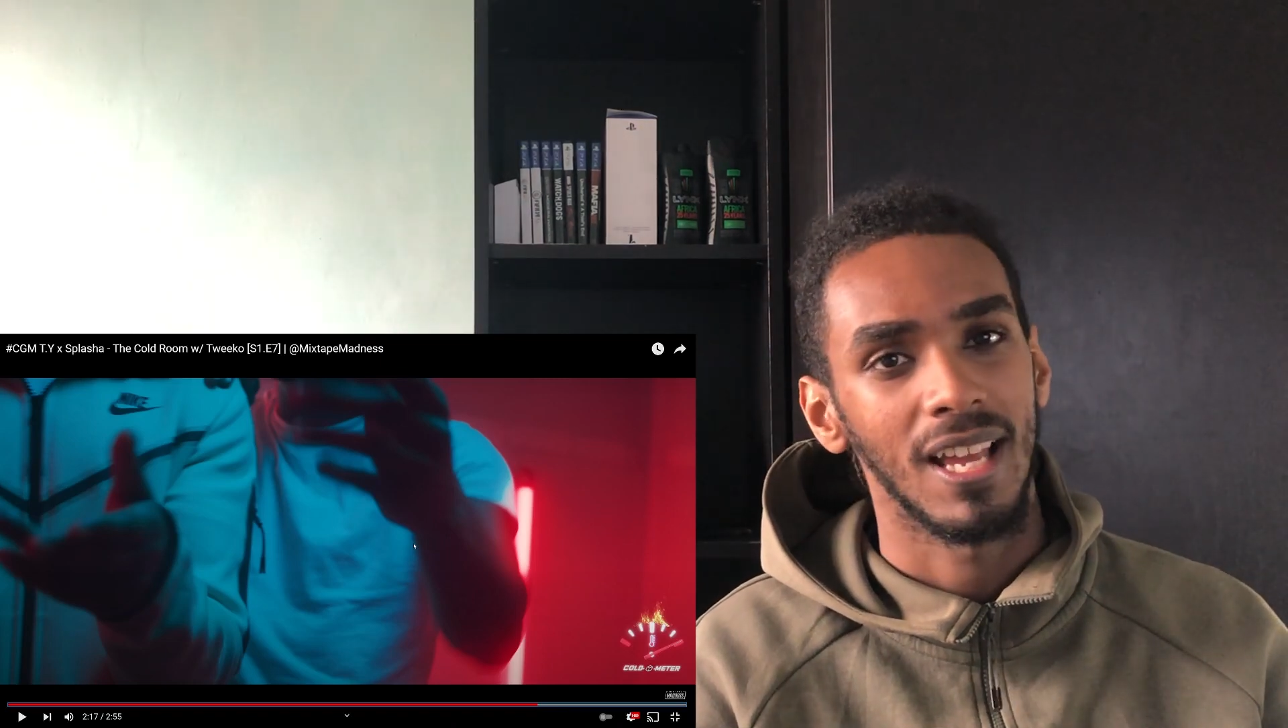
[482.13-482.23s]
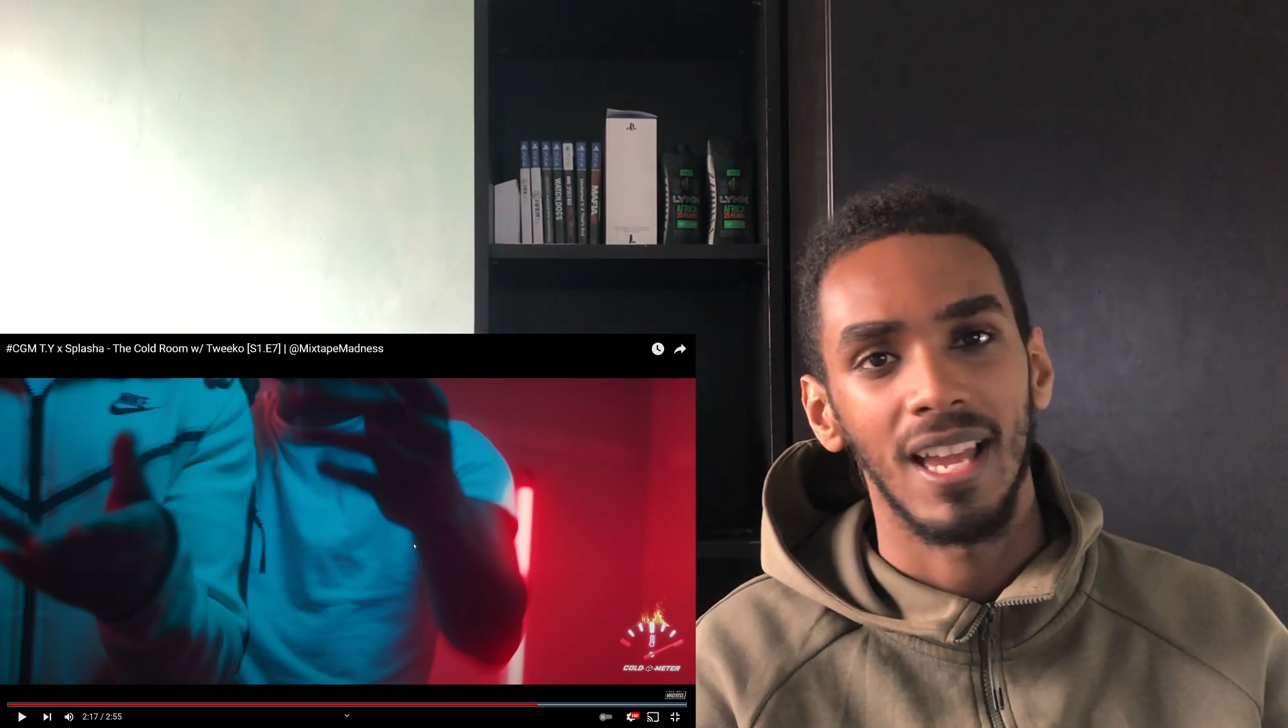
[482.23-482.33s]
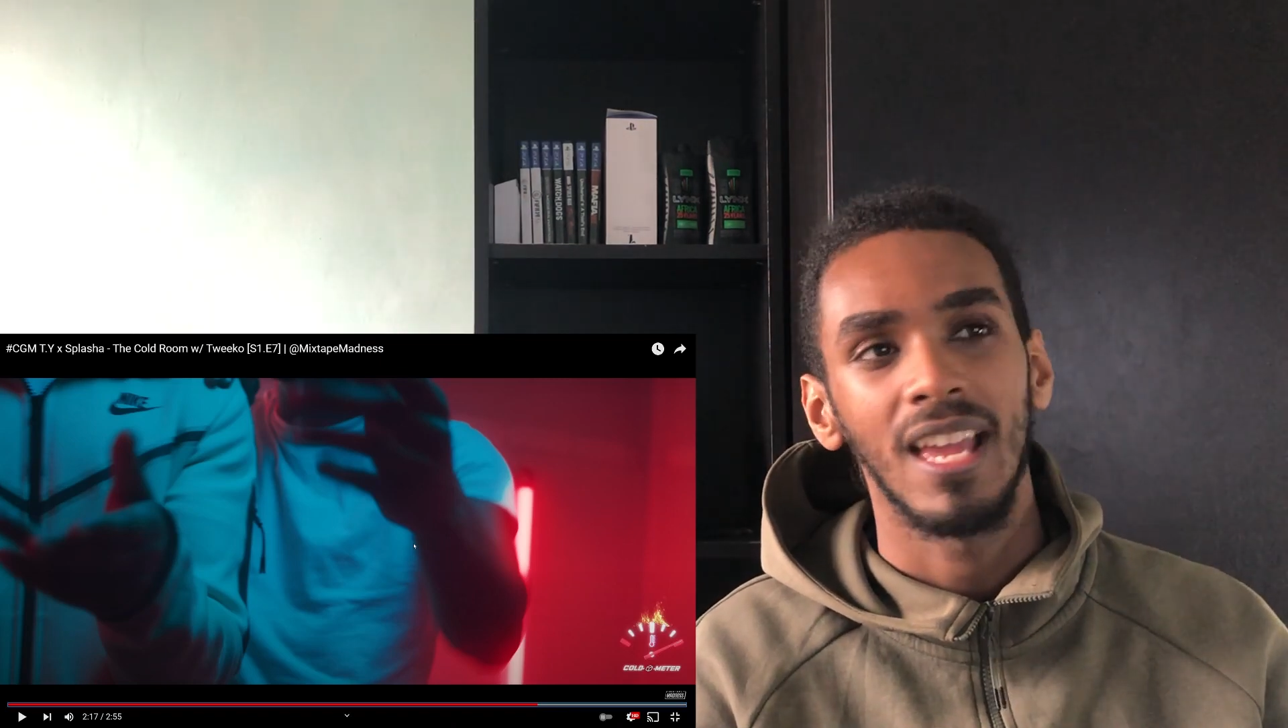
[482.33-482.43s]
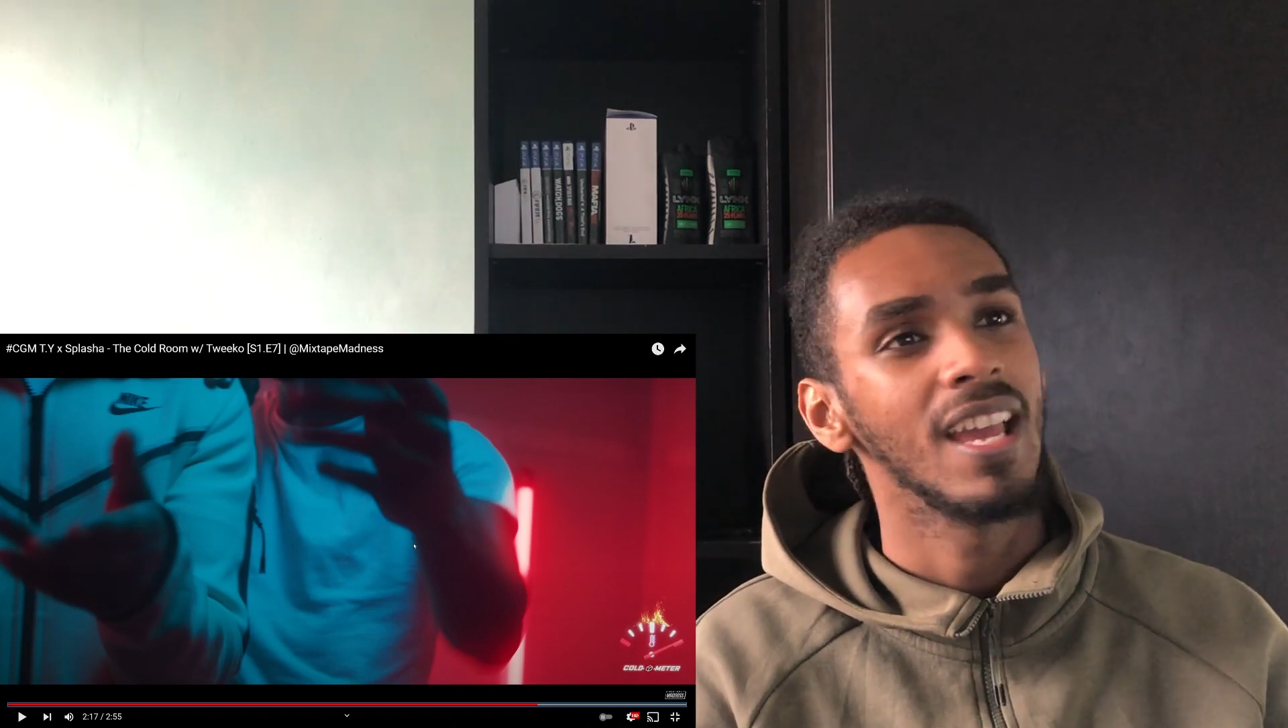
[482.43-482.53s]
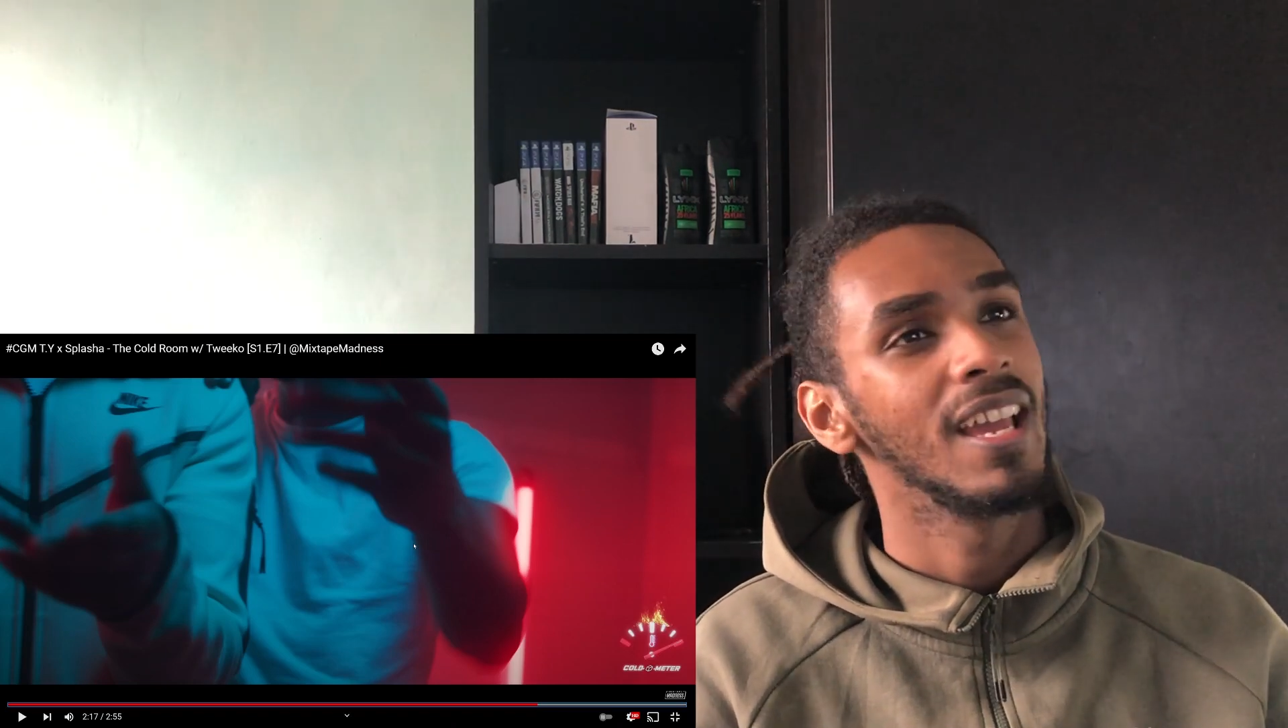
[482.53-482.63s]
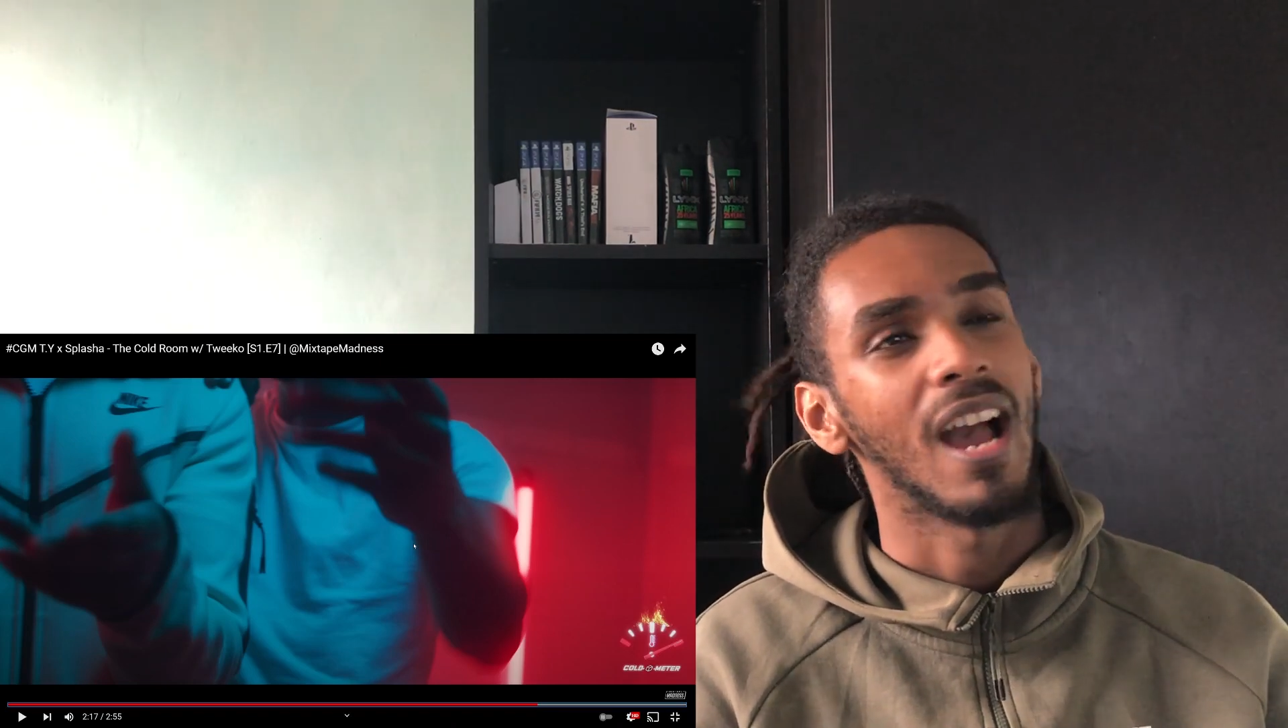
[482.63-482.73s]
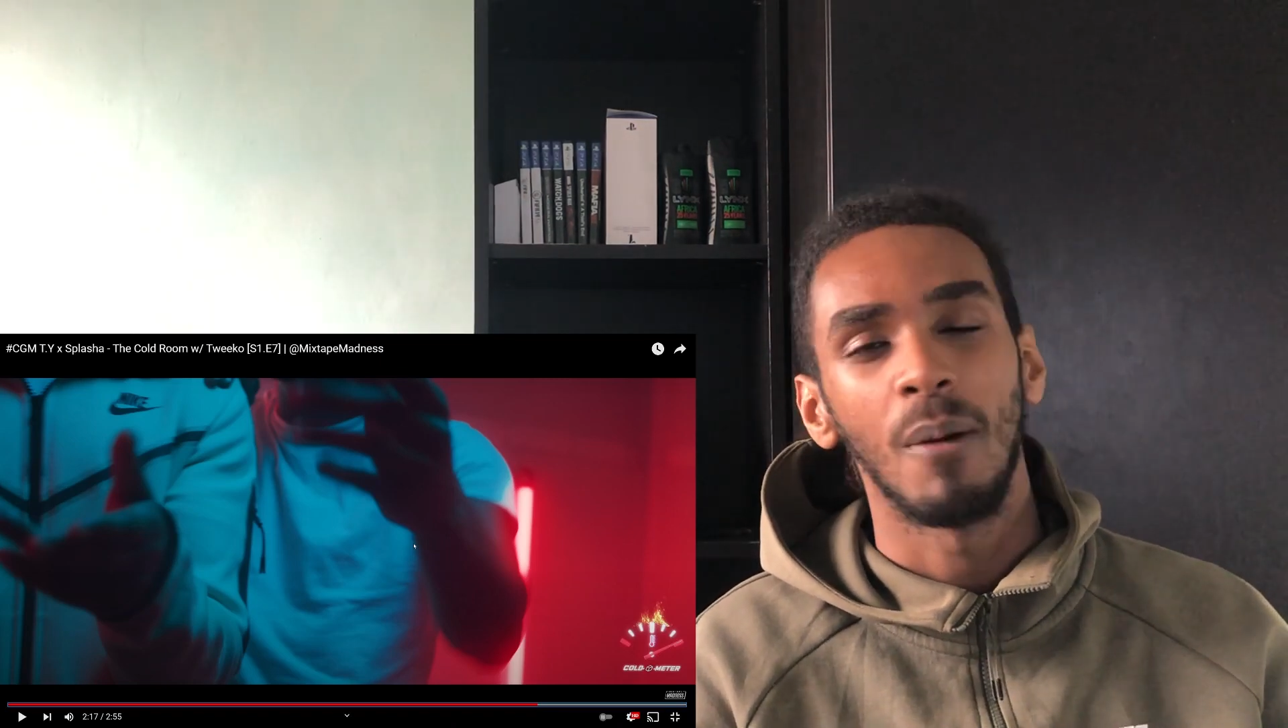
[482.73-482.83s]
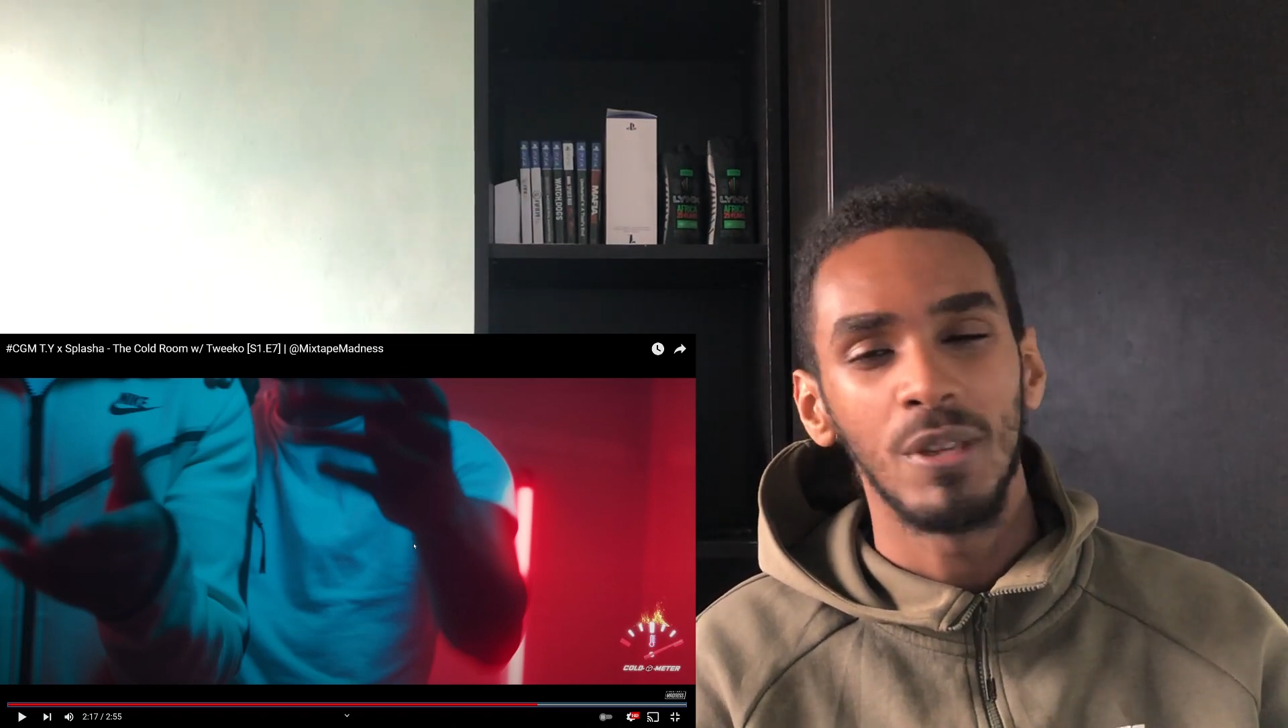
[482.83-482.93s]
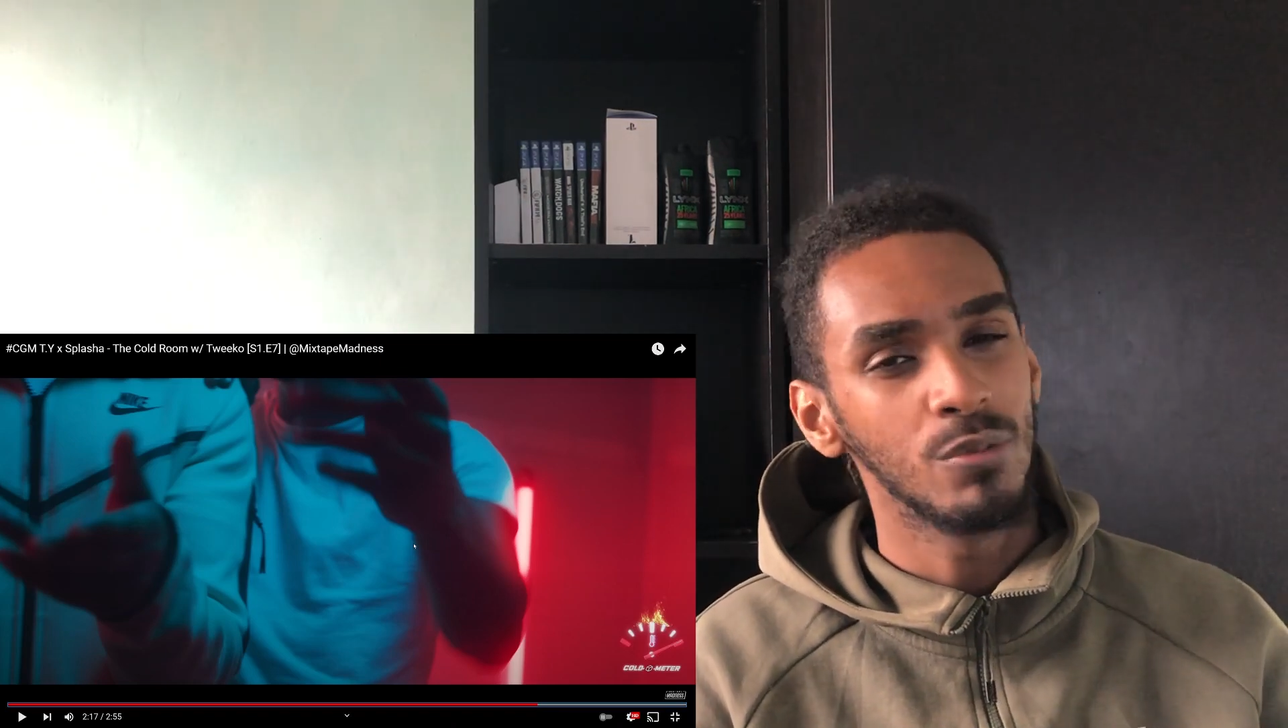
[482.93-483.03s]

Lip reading: Like, I'll